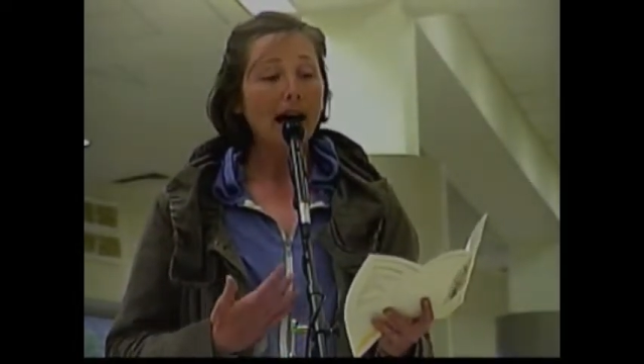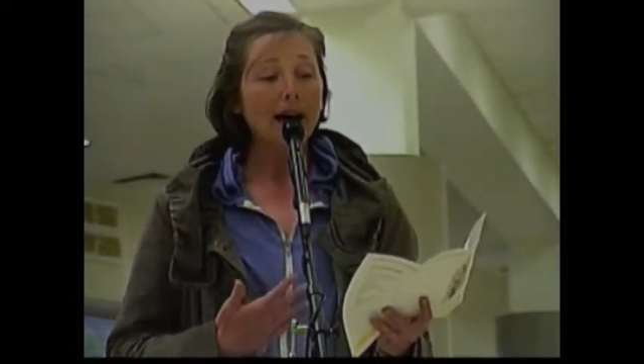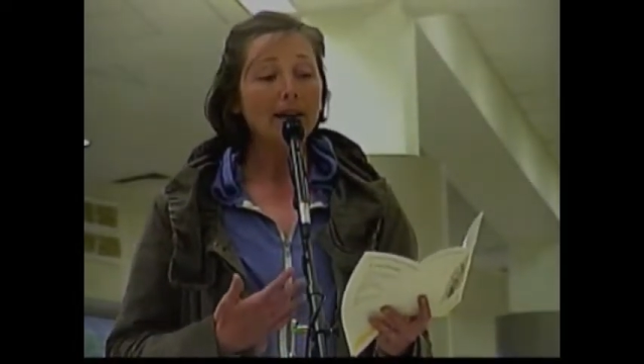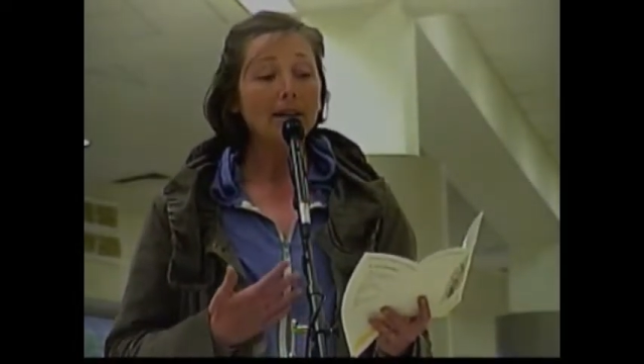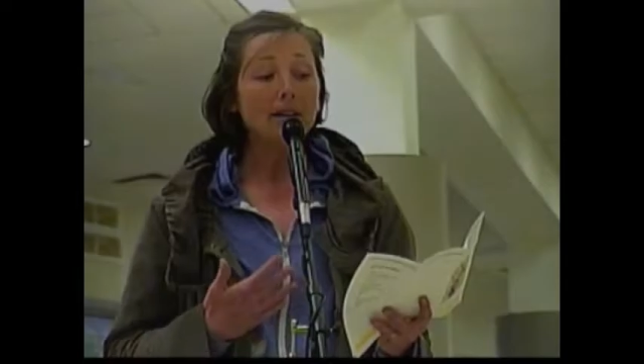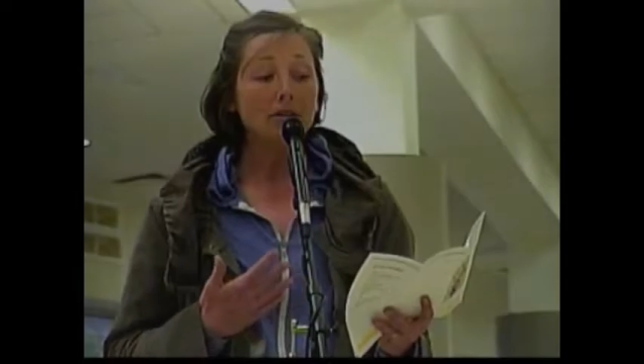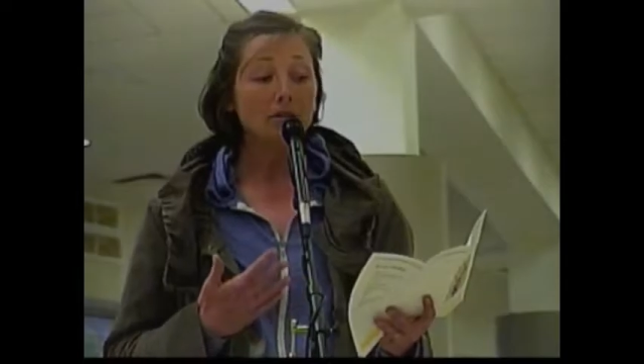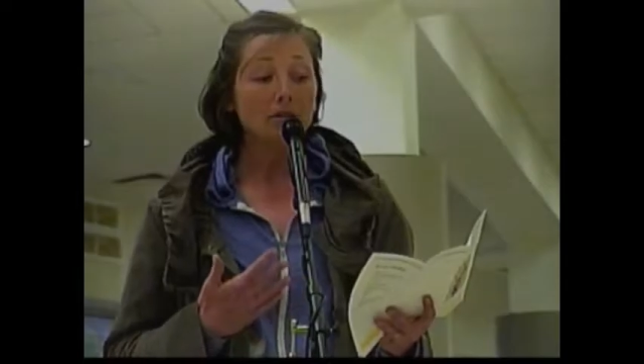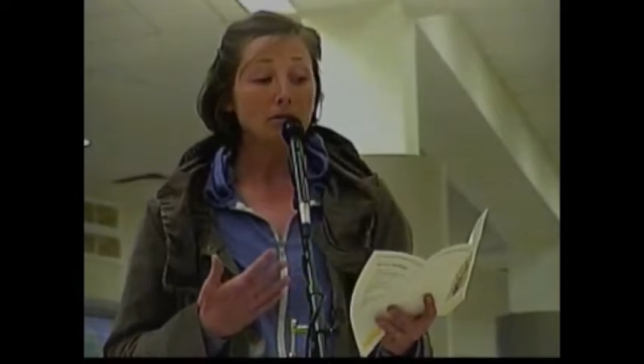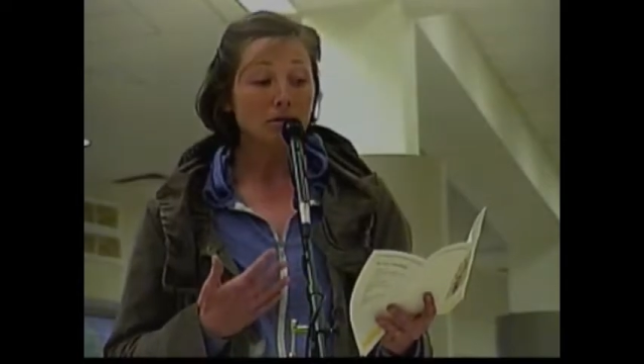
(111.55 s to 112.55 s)
I
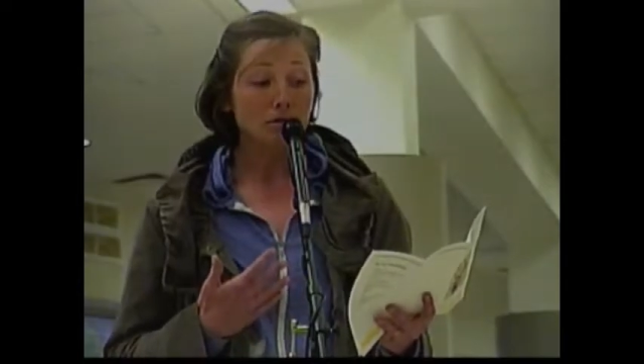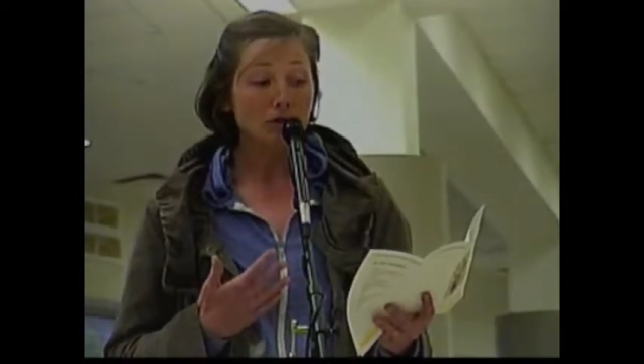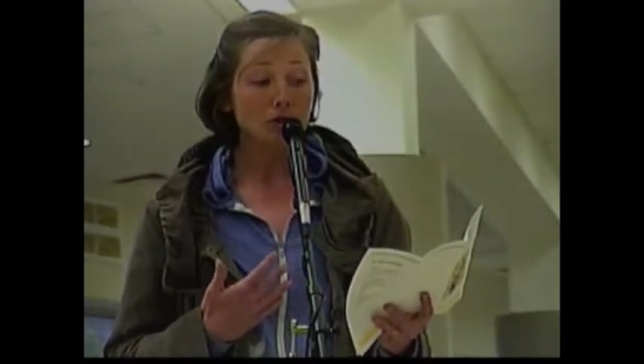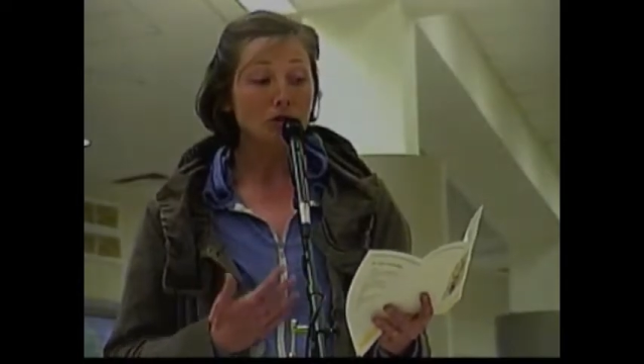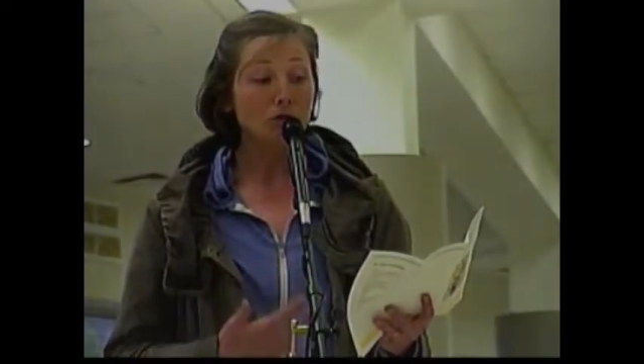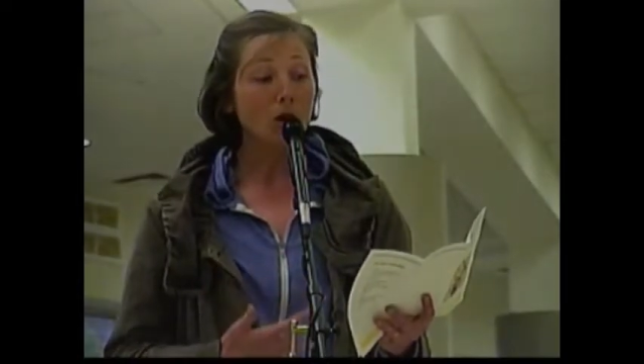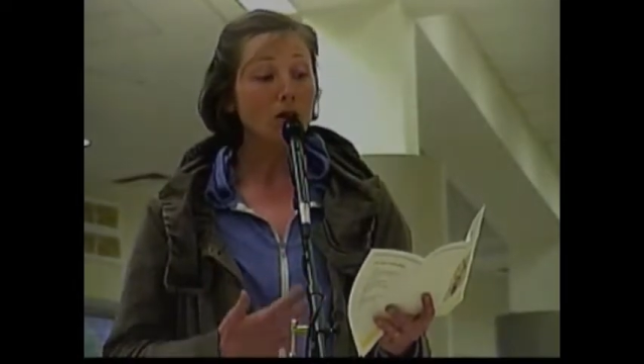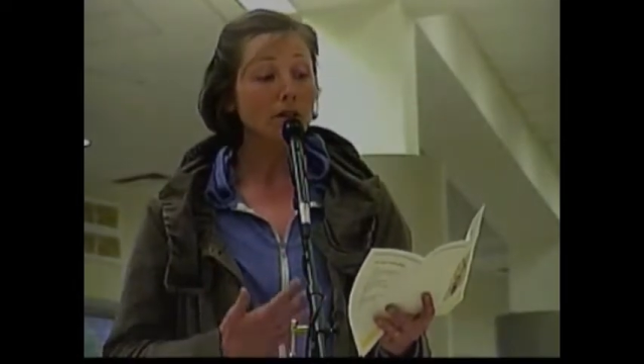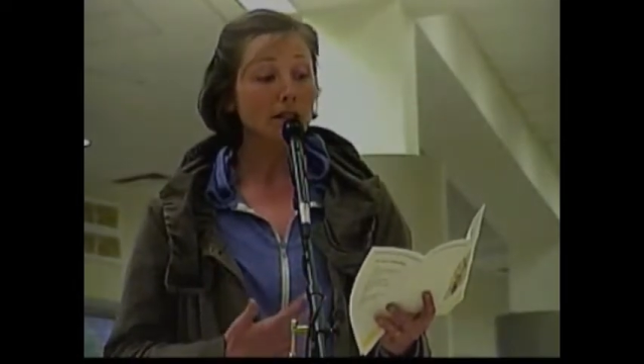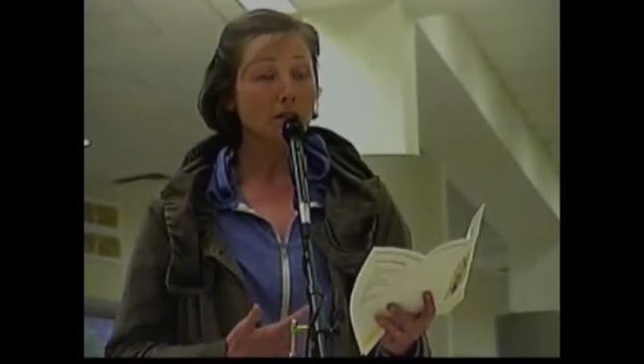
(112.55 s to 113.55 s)

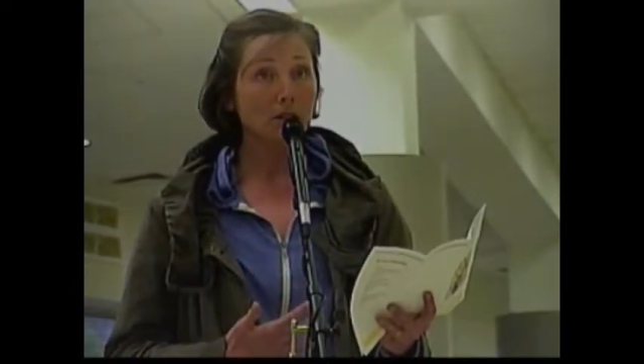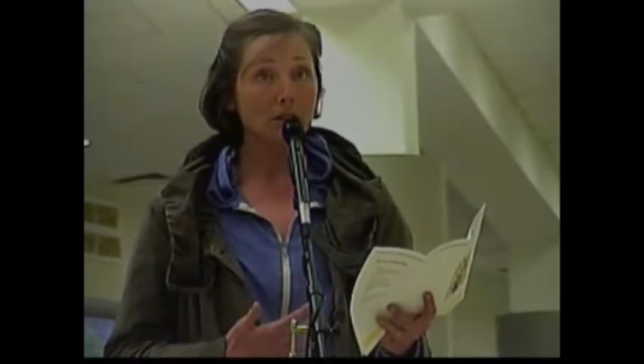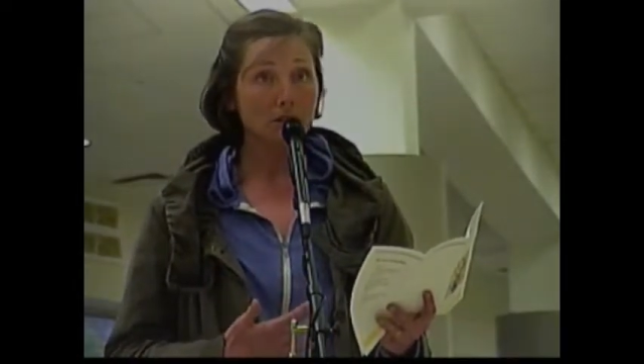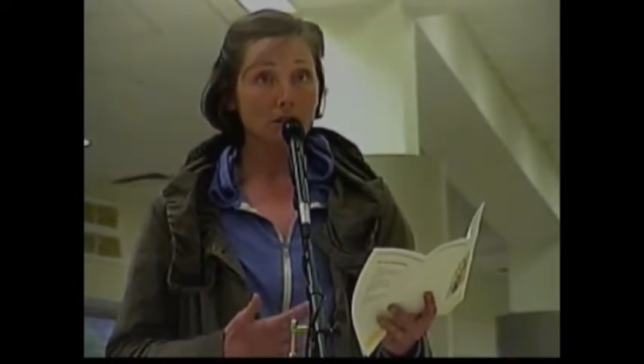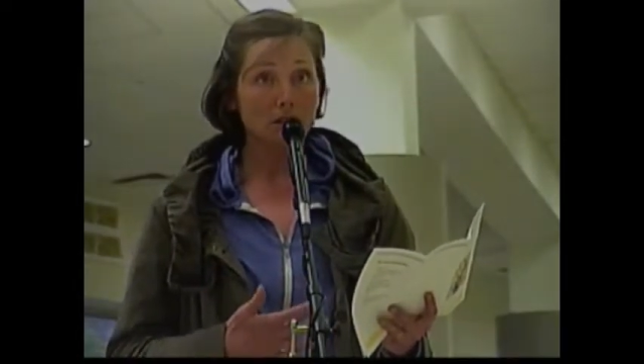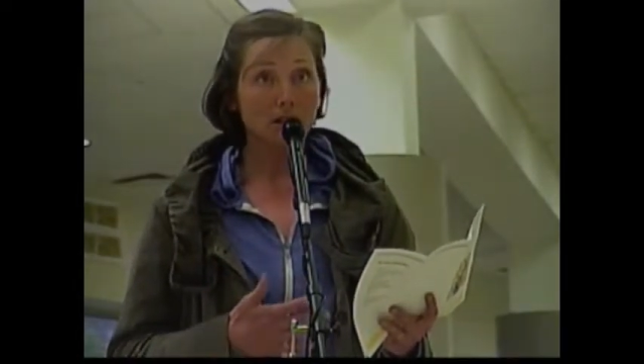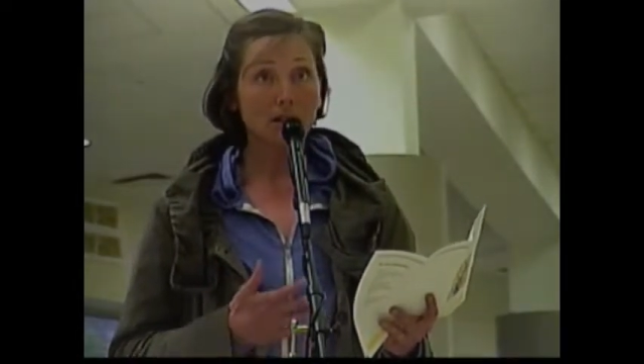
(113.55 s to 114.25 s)
strongly urge